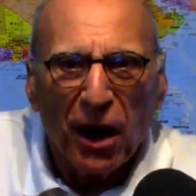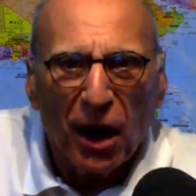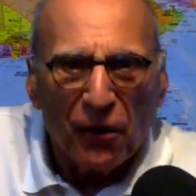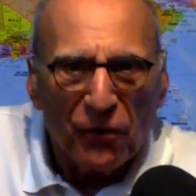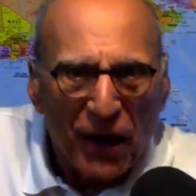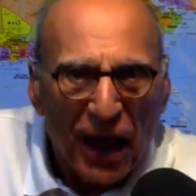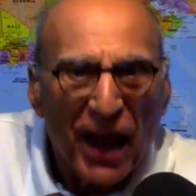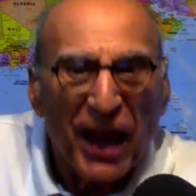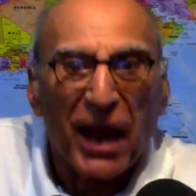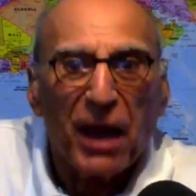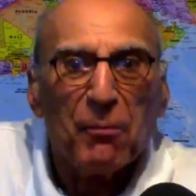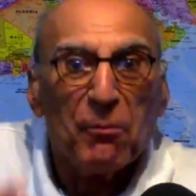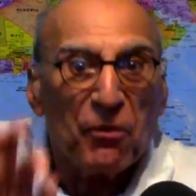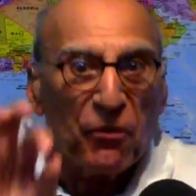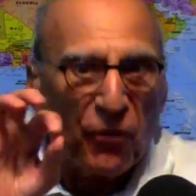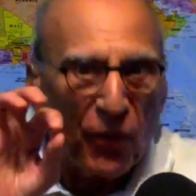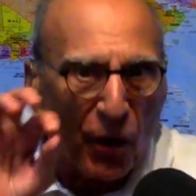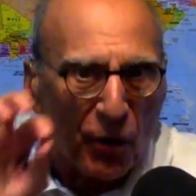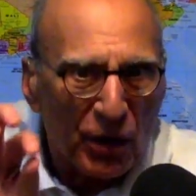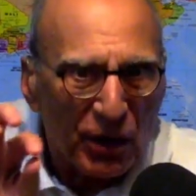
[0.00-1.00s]
ham,
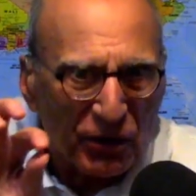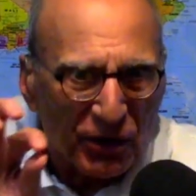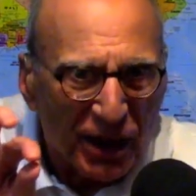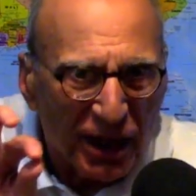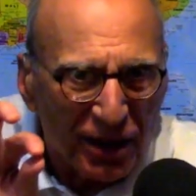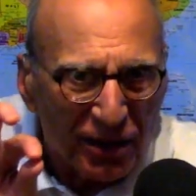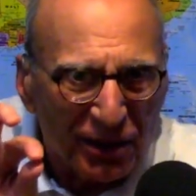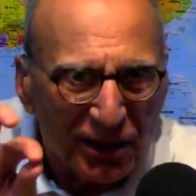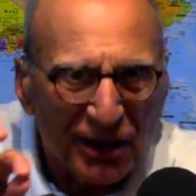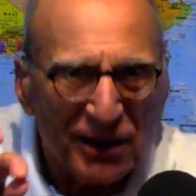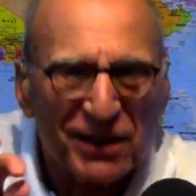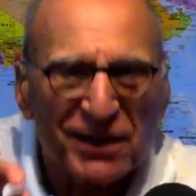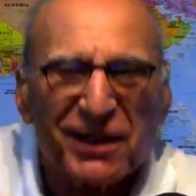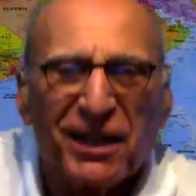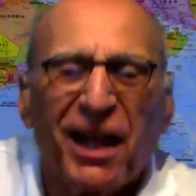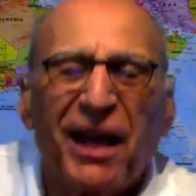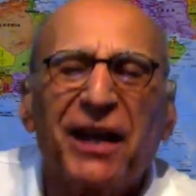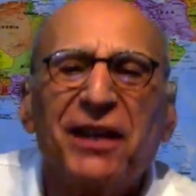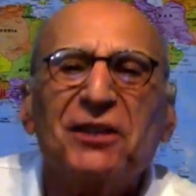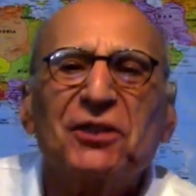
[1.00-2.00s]
very thinly
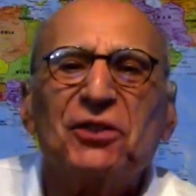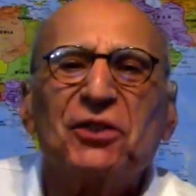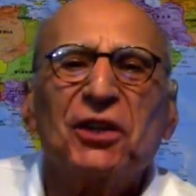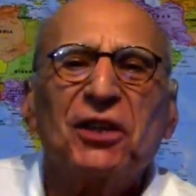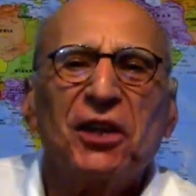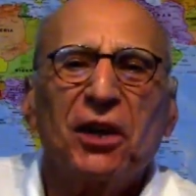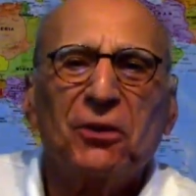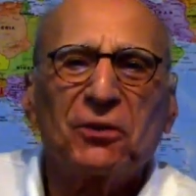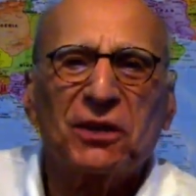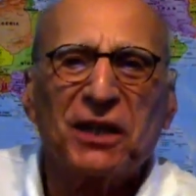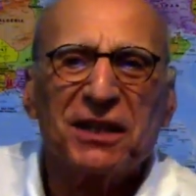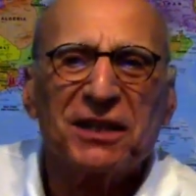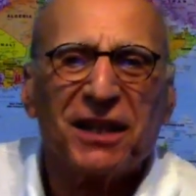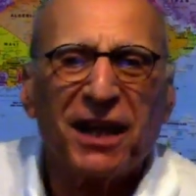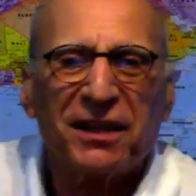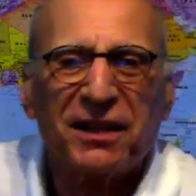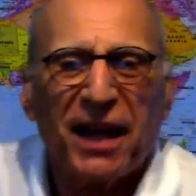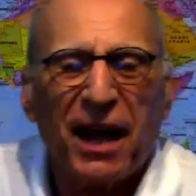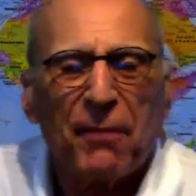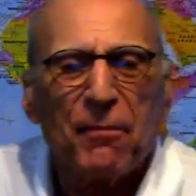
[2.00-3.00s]
sliced, things
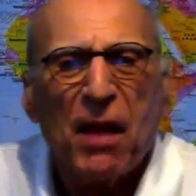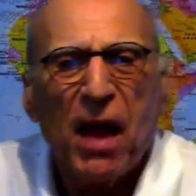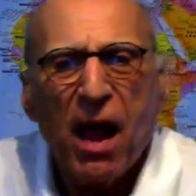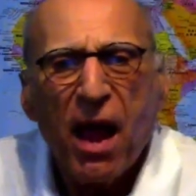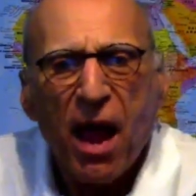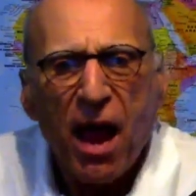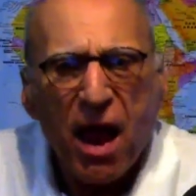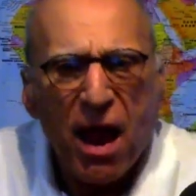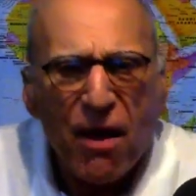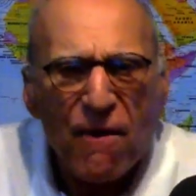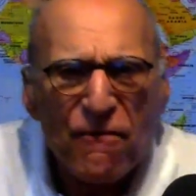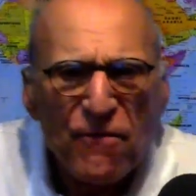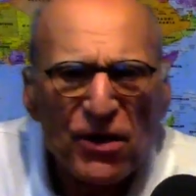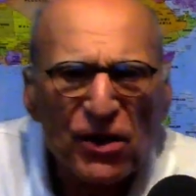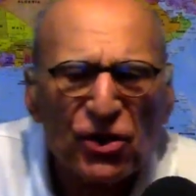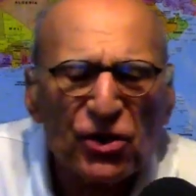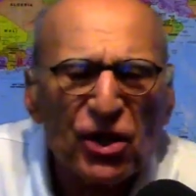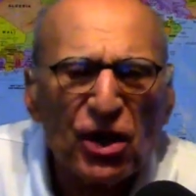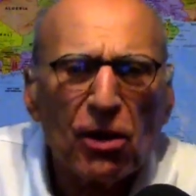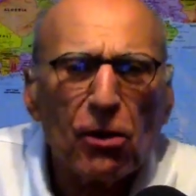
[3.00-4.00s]
like that. Every
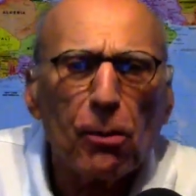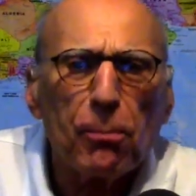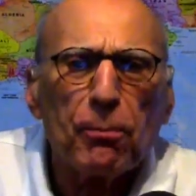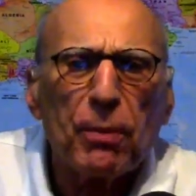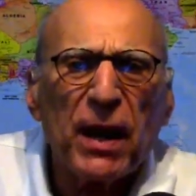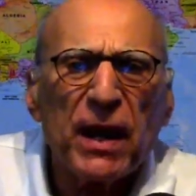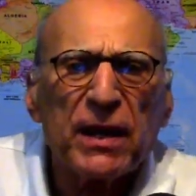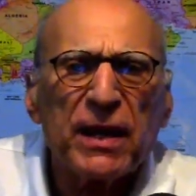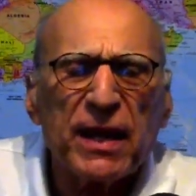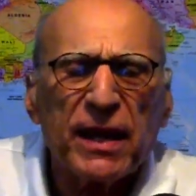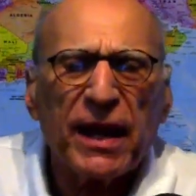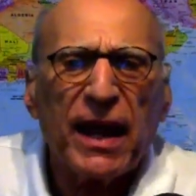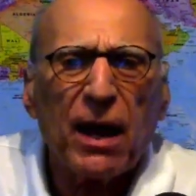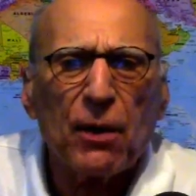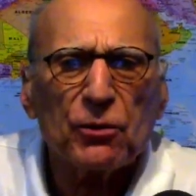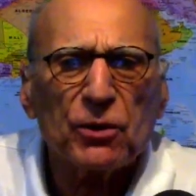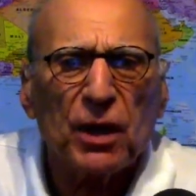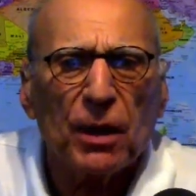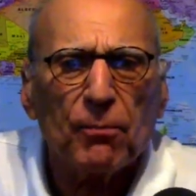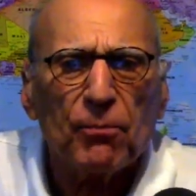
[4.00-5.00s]
single penny
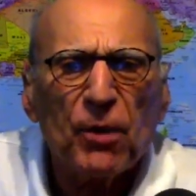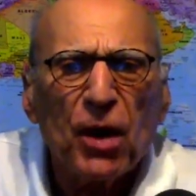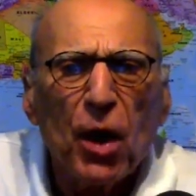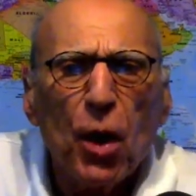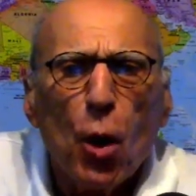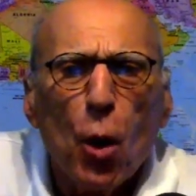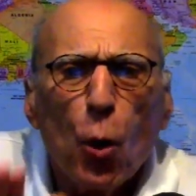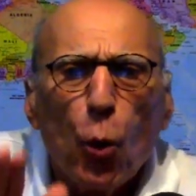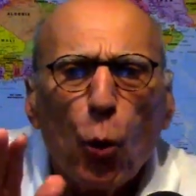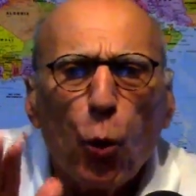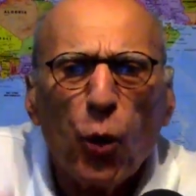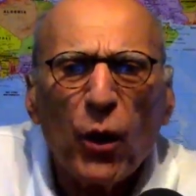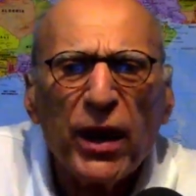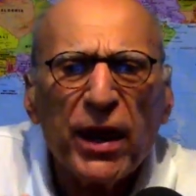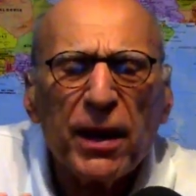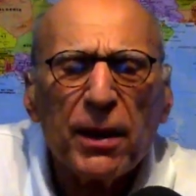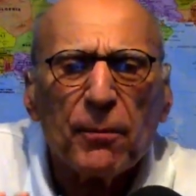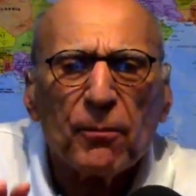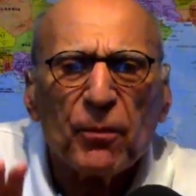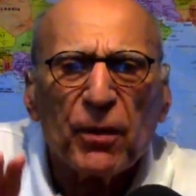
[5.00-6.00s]
counted.
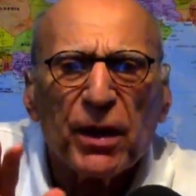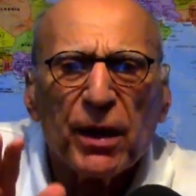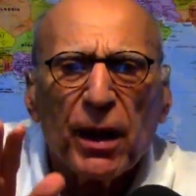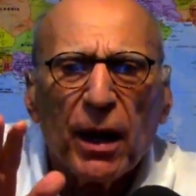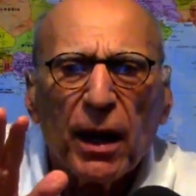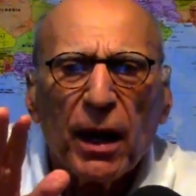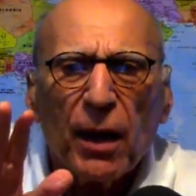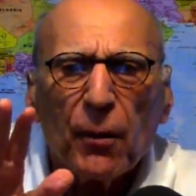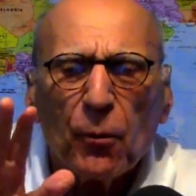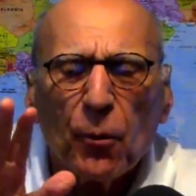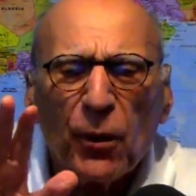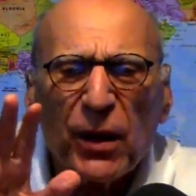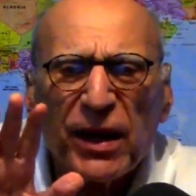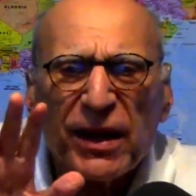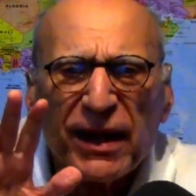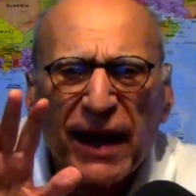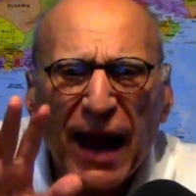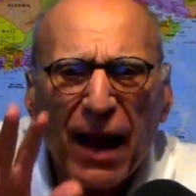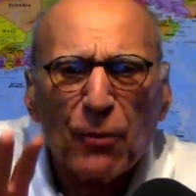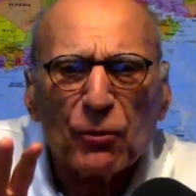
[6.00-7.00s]
We
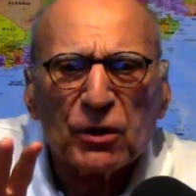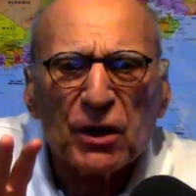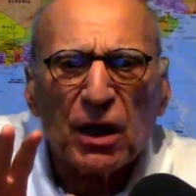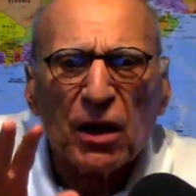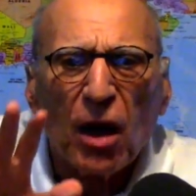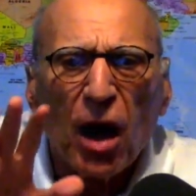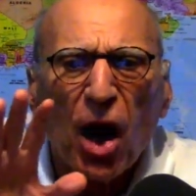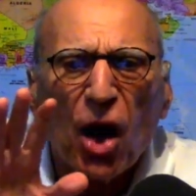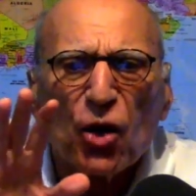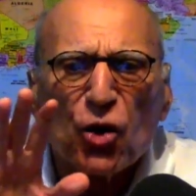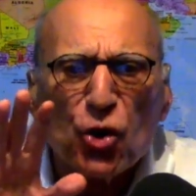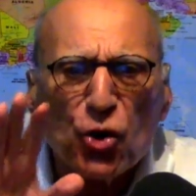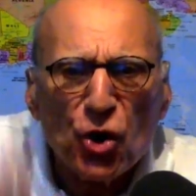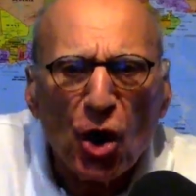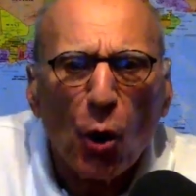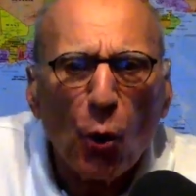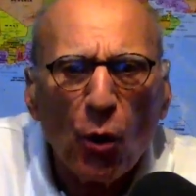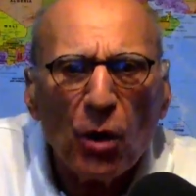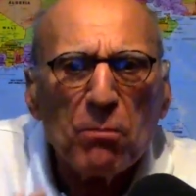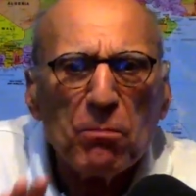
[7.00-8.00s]
counted on
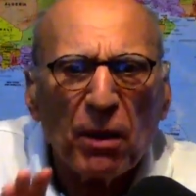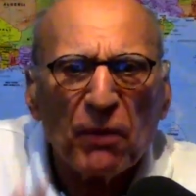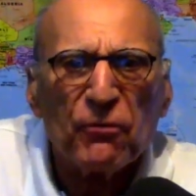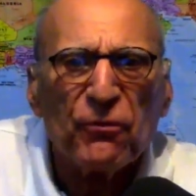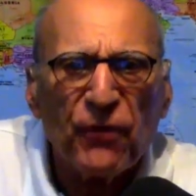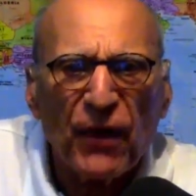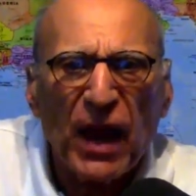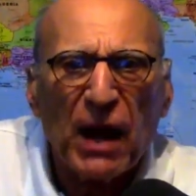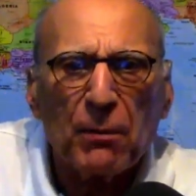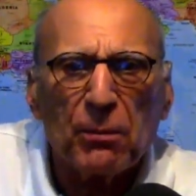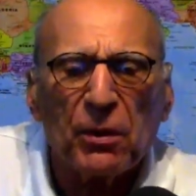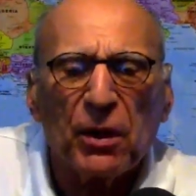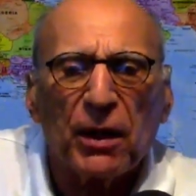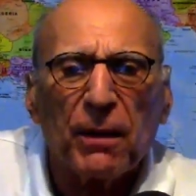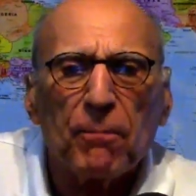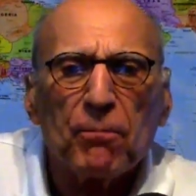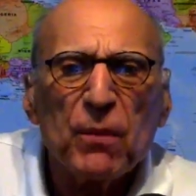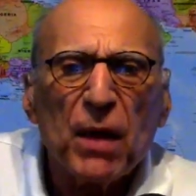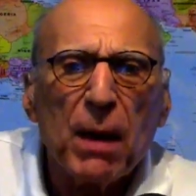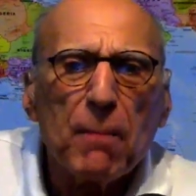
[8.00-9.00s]
no one but family.
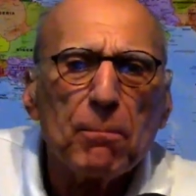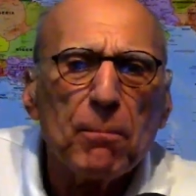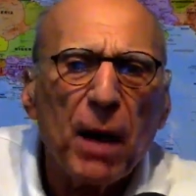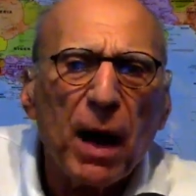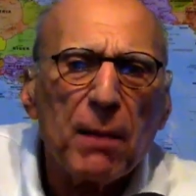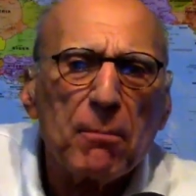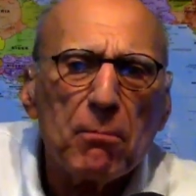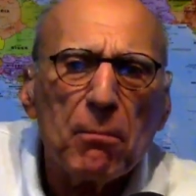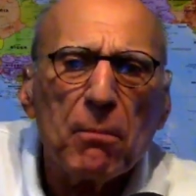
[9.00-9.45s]
My